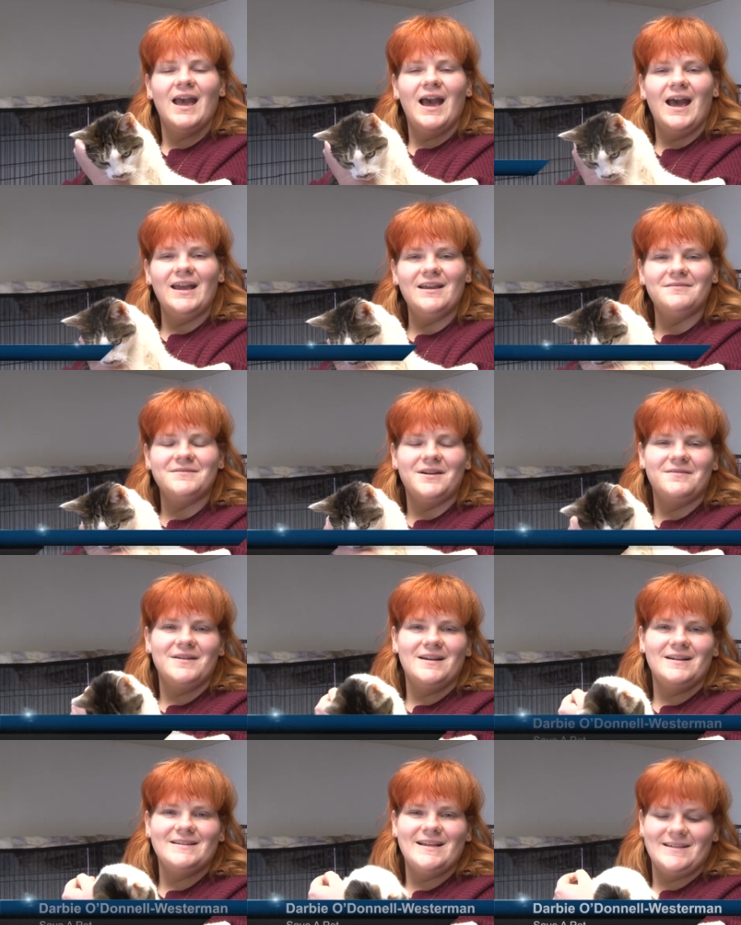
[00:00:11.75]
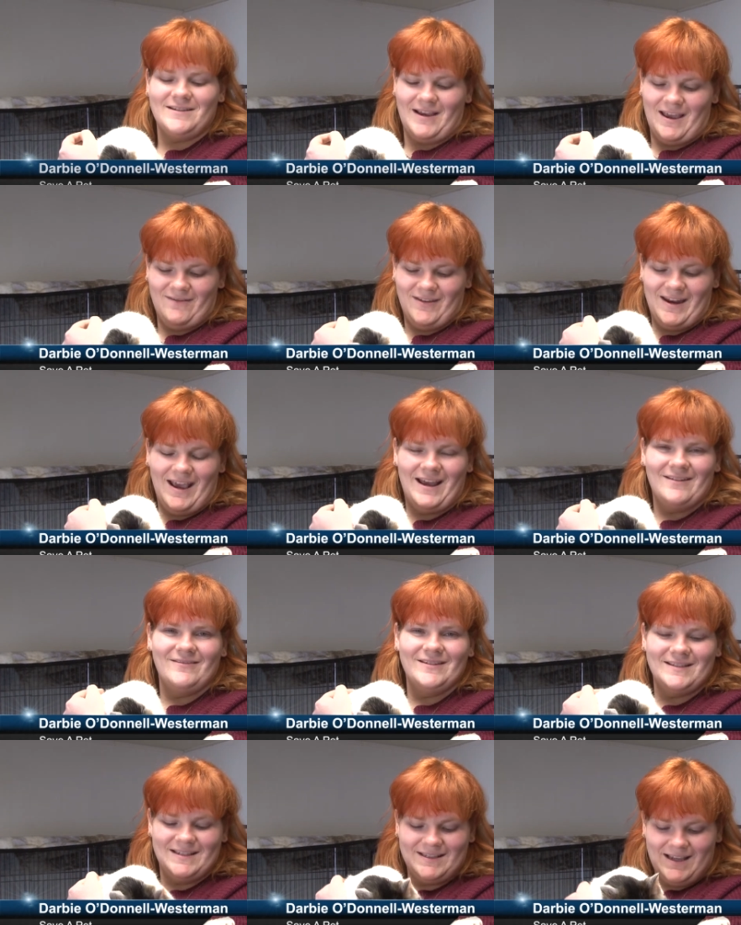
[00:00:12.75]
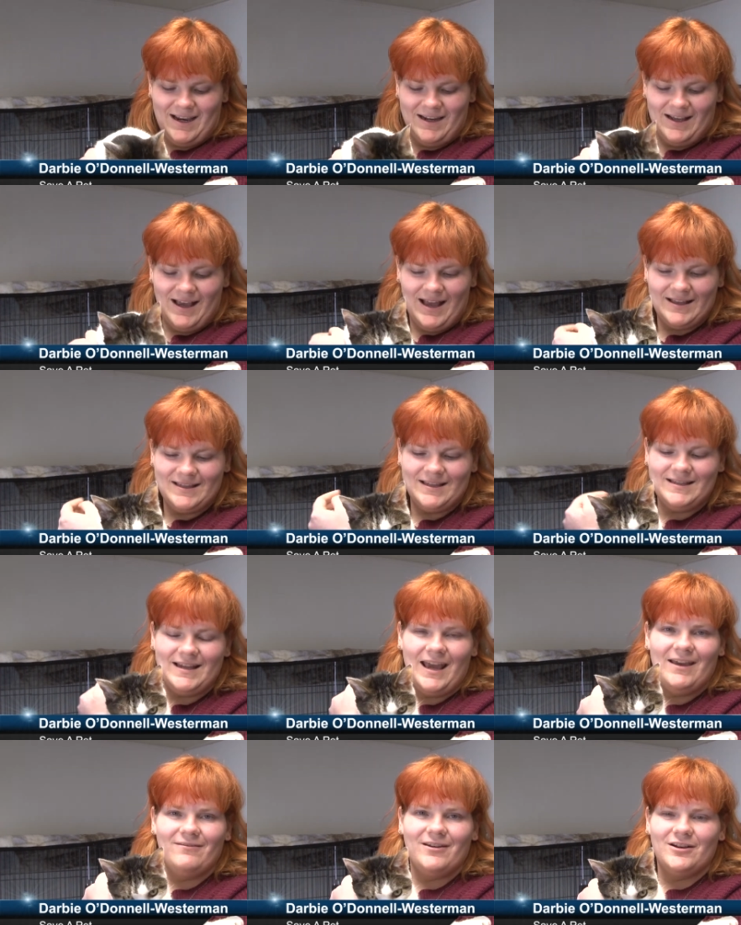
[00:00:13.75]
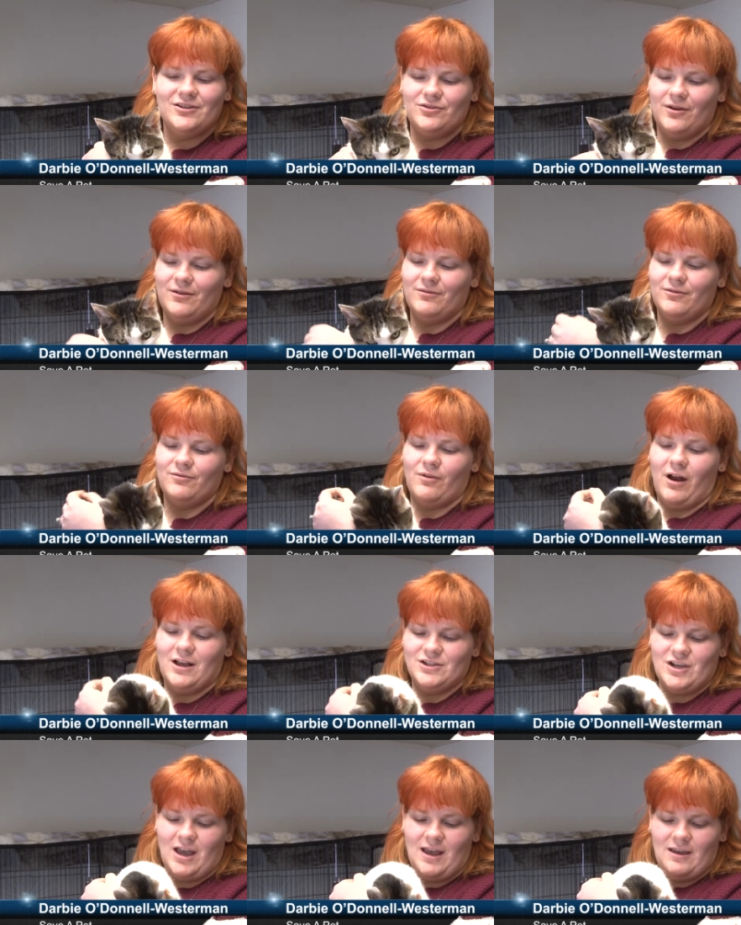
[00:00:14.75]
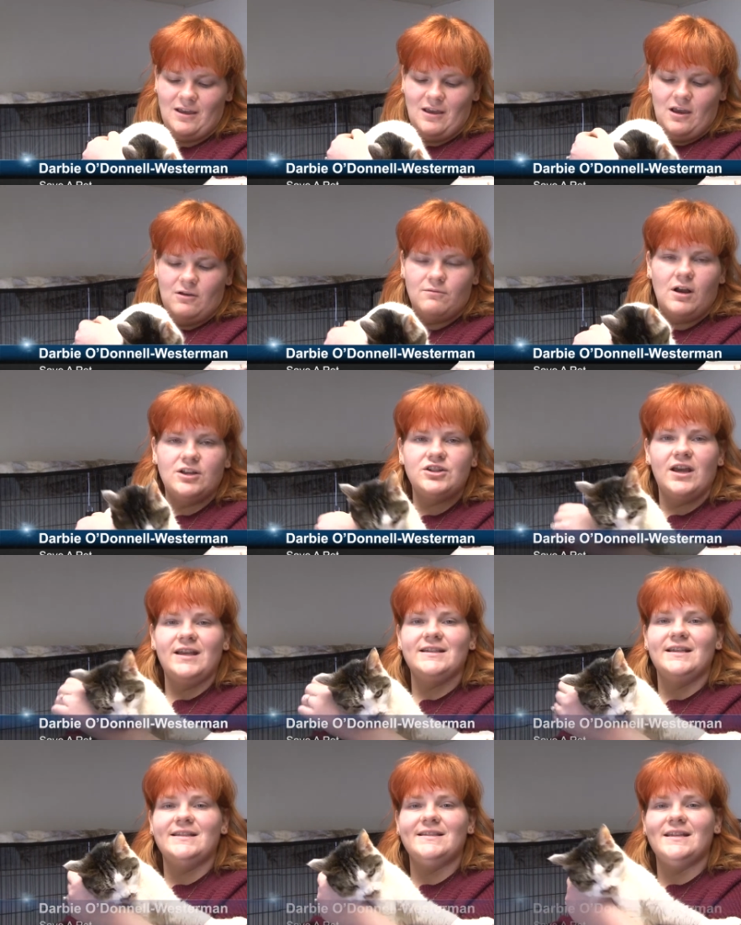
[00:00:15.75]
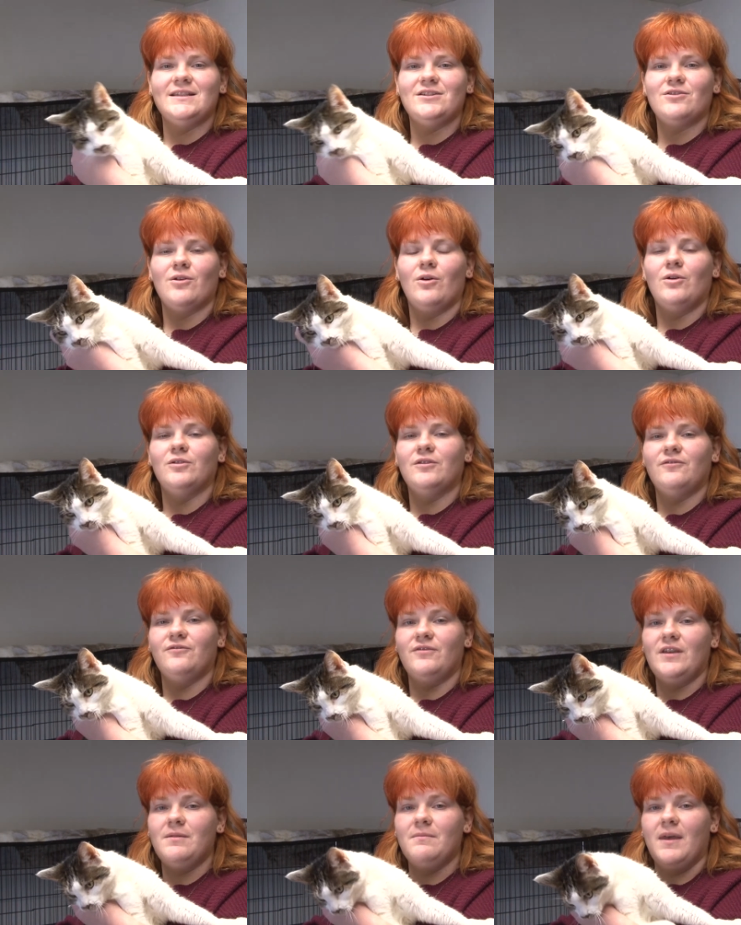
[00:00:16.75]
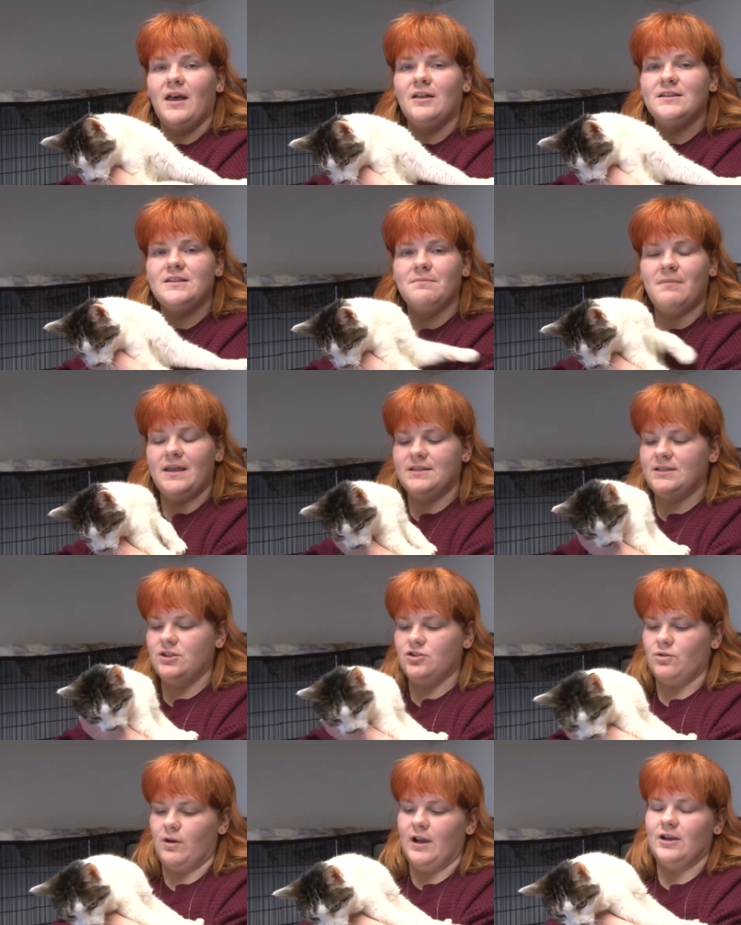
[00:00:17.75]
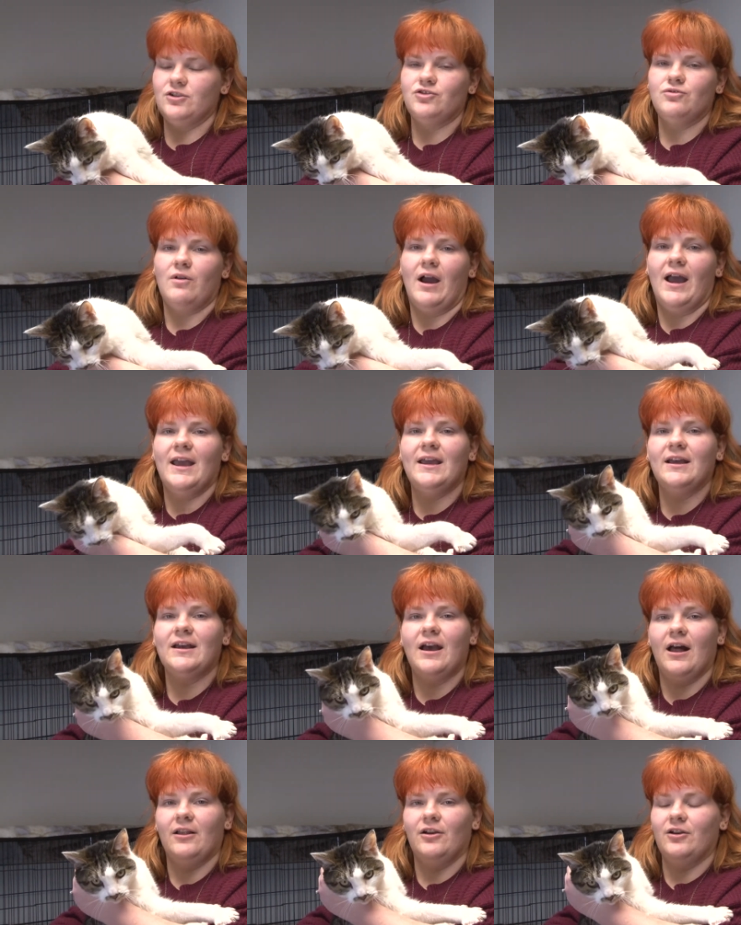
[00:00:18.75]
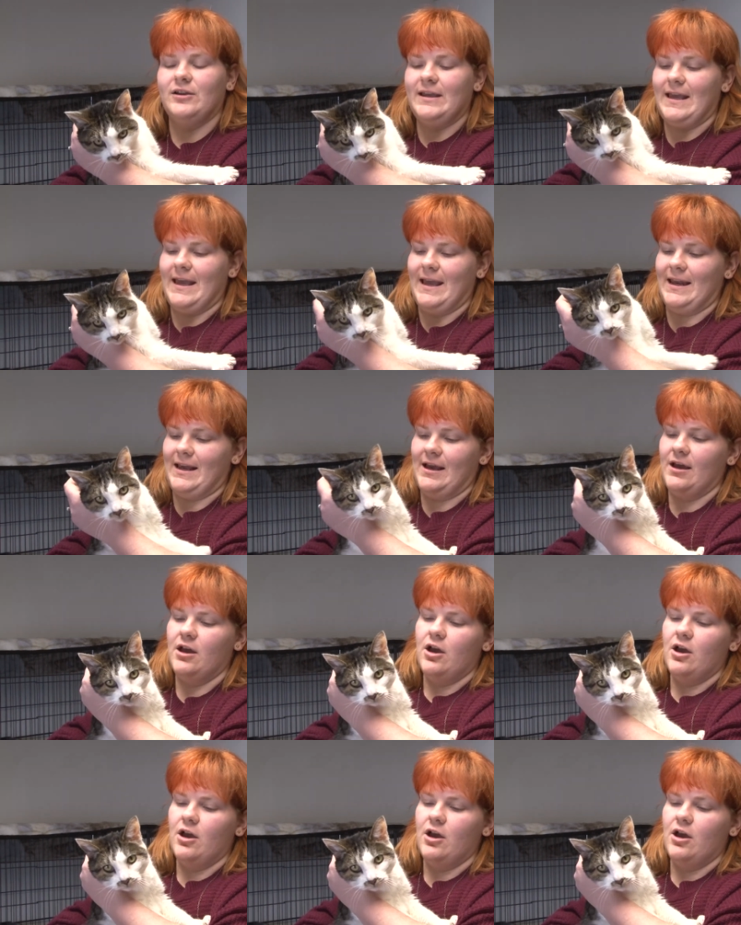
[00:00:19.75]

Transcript: Hi, I'm Darbie here at Desert Haven Animal Society, and today we are joined with Rahja. Rahja is a six-year-old female domestic short hair tri-color kitty.